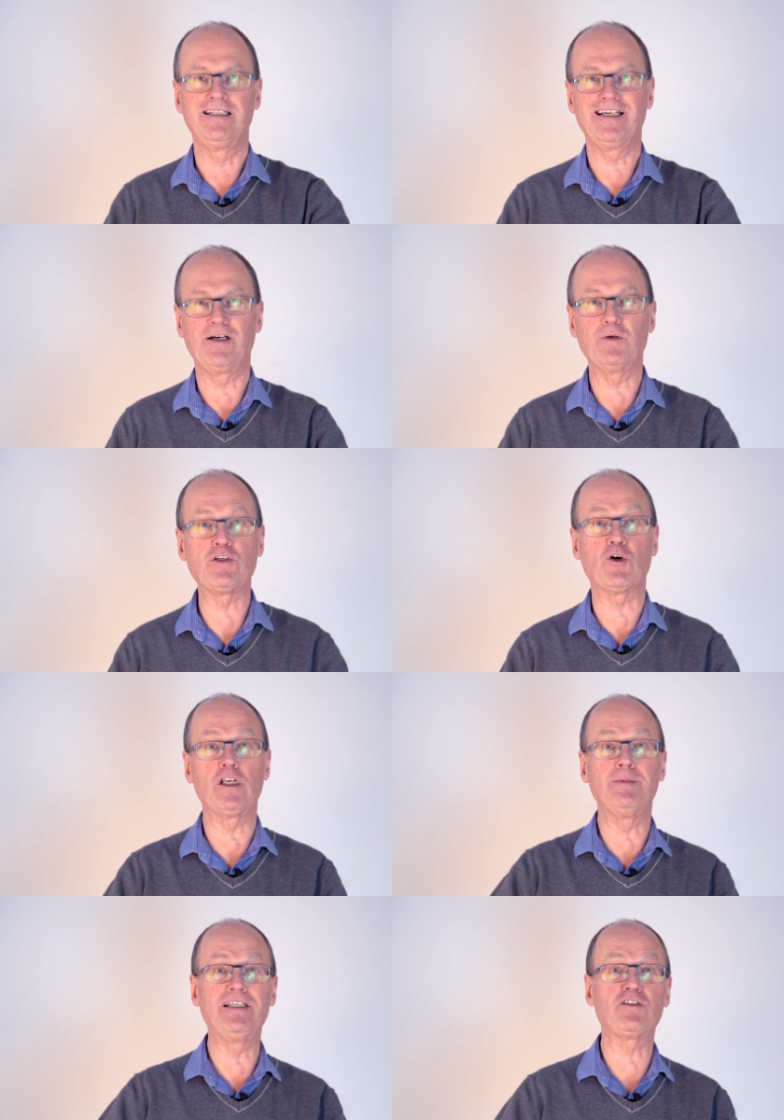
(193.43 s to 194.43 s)
Uh, we join
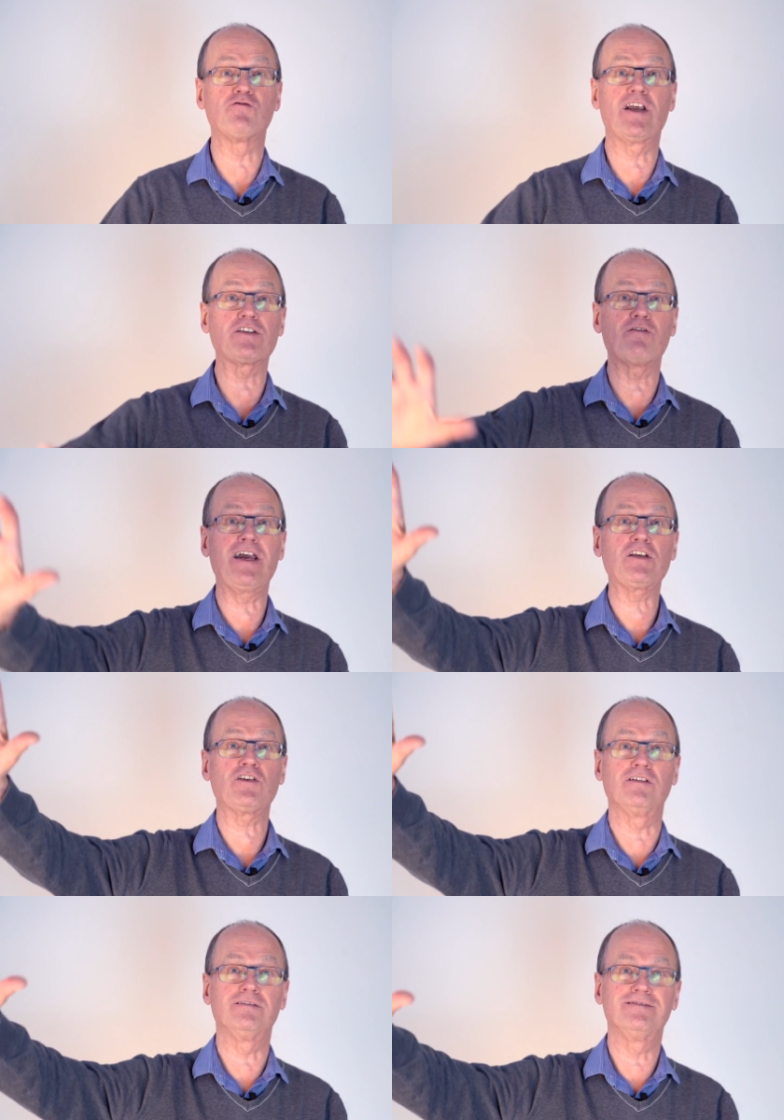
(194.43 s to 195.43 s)
him in his
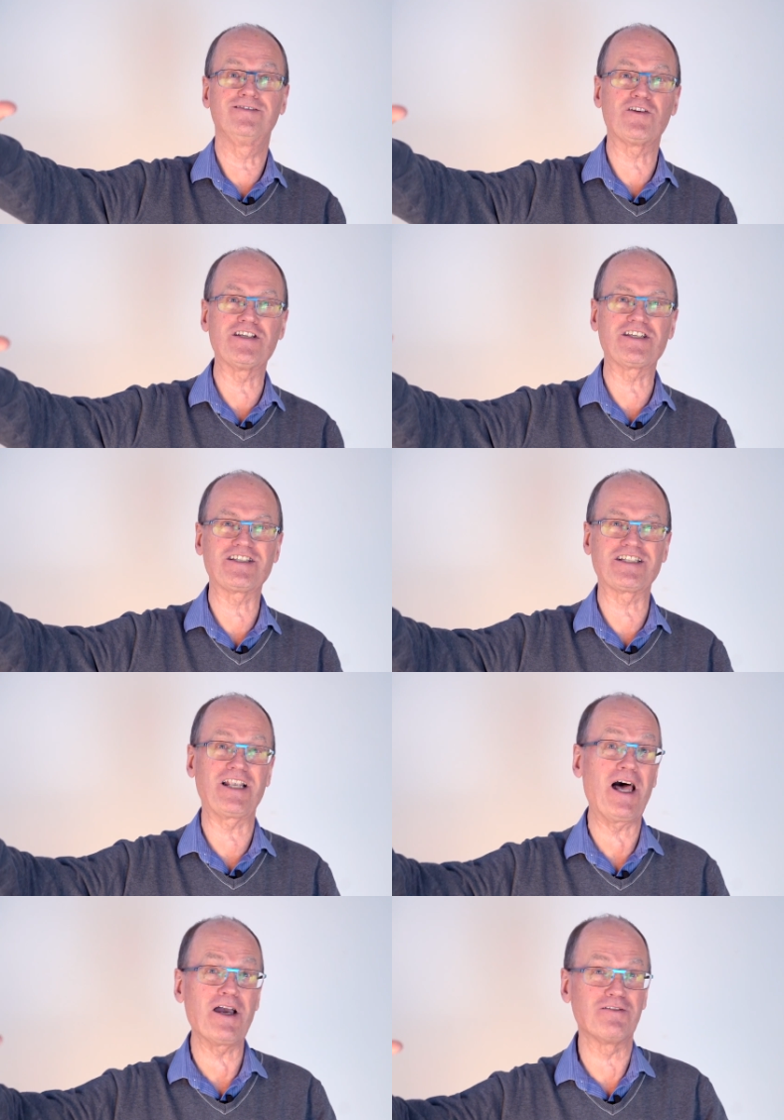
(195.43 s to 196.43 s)
resurrection Jesus is
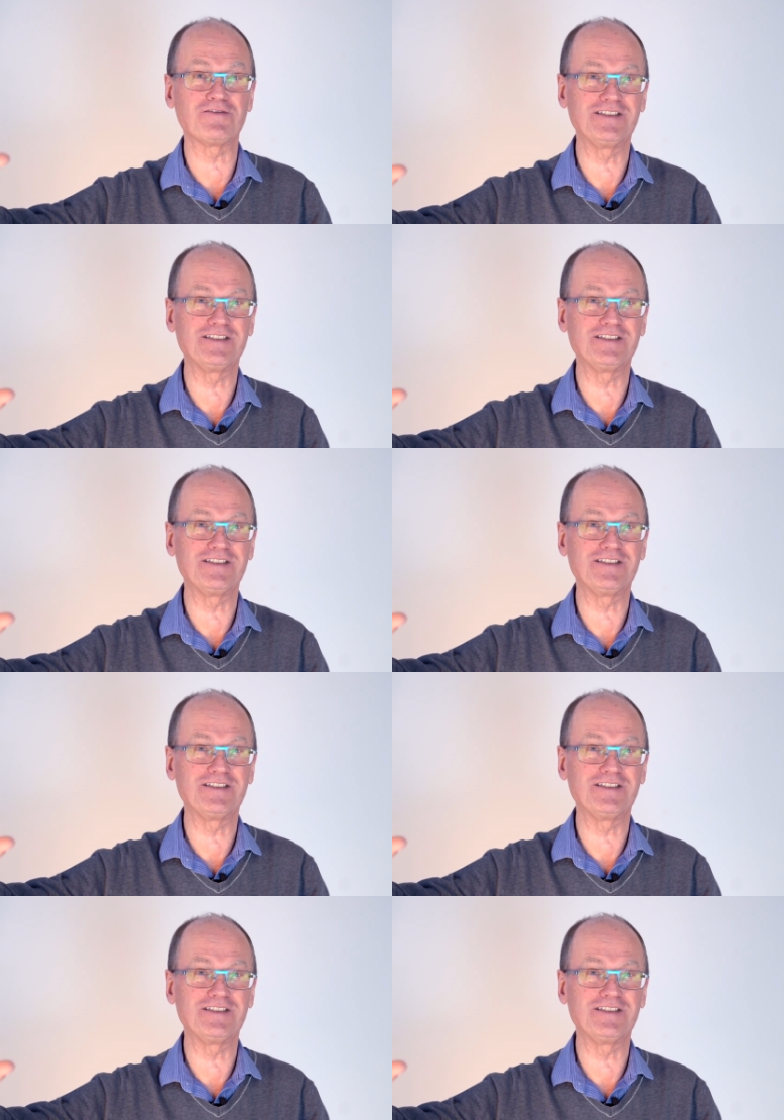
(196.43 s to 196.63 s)
alive.